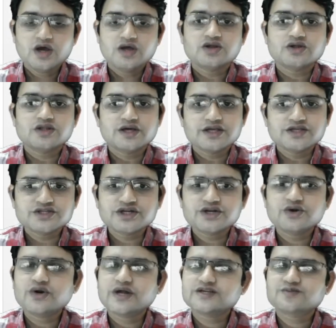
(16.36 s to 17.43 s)
Now the
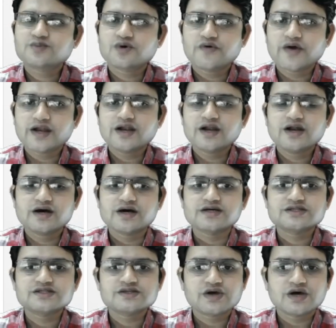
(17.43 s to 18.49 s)
institute has provided
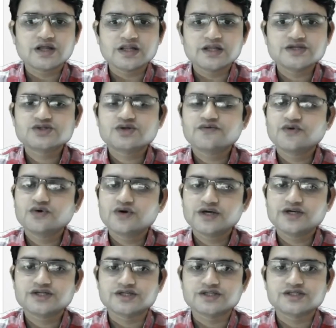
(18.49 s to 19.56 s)
us a list of
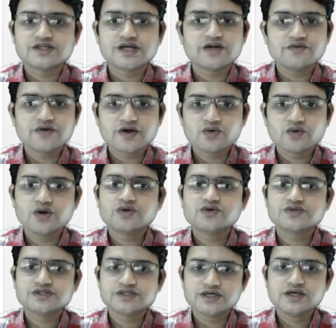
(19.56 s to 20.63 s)
notations that we are going to
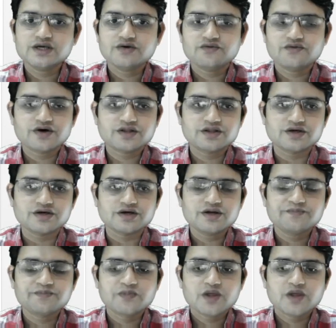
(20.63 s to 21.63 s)
see further,